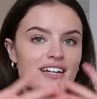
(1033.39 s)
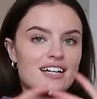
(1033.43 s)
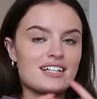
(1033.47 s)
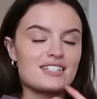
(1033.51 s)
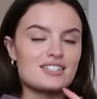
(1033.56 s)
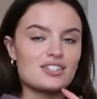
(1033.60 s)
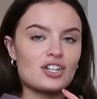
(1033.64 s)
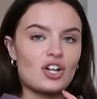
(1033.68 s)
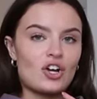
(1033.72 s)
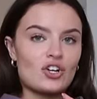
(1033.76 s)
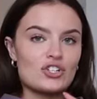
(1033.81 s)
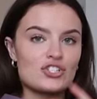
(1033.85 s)
that
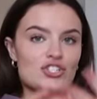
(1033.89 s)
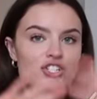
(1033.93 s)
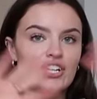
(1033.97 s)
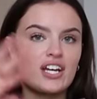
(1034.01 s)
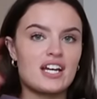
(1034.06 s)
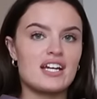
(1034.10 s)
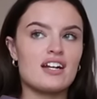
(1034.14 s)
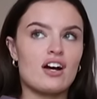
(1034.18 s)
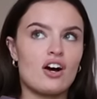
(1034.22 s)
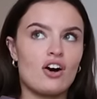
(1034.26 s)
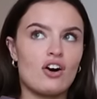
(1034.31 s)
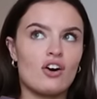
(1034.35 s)
is
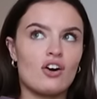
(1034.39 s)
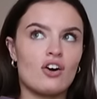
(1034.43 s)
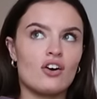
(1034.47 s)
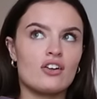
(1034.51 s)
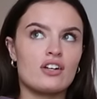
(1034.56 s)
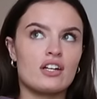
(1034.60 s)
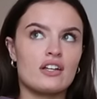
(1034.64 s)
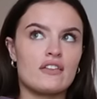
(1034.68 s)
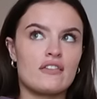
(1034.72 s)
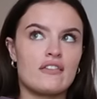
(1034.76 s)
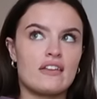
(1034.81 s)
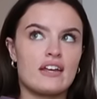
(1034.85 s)
launching
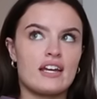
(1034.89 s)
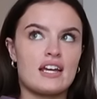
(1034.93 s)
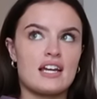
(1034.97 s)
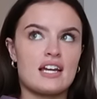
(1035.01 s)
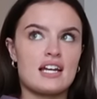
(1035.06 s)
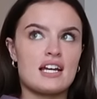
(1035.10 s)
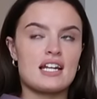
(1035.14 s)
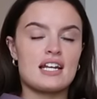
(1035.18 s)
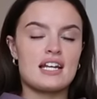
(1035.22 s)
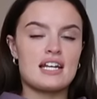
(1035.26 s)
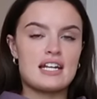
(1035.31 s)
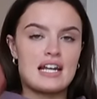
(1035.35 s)
on
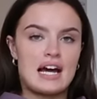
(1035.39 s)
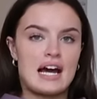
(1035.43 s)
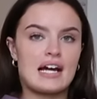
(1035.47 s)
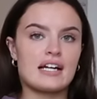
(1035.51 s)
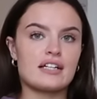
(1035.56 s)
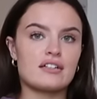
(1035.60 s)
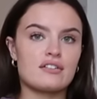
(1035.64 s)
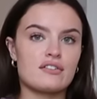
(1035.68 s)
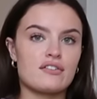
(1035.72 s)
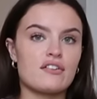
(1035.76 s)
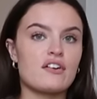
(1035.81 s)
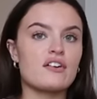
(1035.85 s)
the
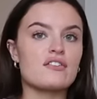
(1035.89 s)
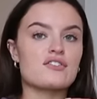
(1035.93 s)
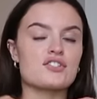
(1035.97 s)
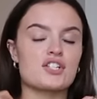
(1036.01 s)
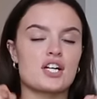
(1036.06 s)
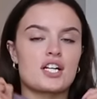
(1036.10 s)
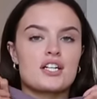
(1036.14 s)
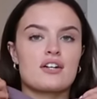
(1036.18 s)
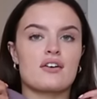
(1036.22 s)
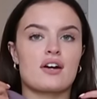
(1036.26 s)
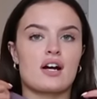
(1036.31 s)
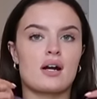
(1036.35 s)
9th of
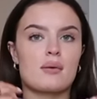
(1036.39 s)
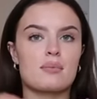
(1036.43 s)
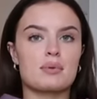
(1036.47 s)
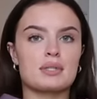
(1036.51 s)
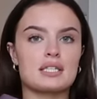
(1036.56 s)
January,